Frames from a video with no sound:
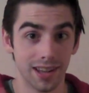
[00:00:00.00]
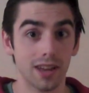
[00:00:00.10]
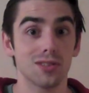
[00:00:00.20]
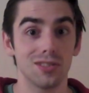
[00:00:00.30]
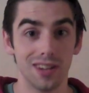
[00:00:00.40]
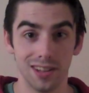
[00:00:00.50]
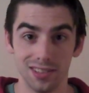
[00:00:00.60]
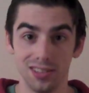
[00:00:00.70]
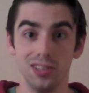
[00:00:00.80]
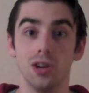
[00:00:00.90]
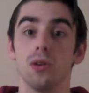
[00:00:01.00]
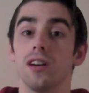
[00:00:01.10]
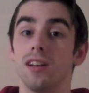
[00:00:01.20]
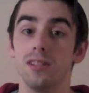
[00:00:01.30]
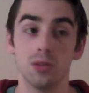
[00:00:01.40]
exercise and yoga
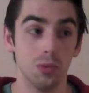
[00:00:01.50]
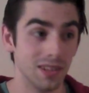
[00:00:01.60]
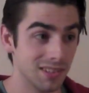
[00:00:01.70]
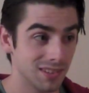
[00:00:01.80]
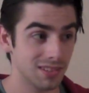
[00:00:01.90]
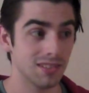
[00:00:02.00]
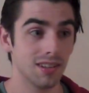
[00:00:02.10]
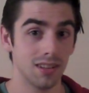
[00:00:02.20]
and twists,